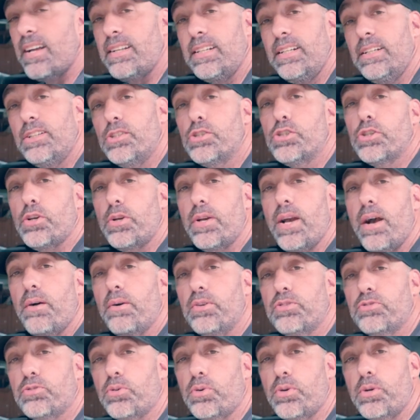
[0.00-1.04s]
out of here and show you how
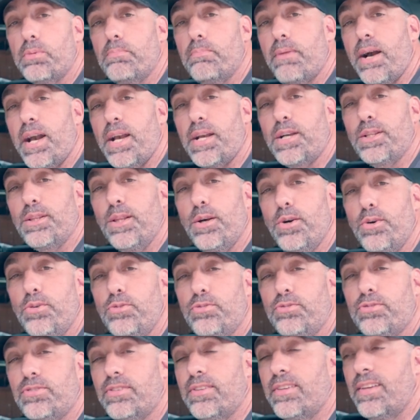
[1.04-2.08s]
I store my
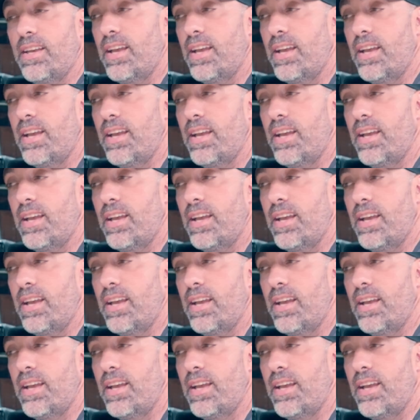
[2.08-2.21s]
clothes,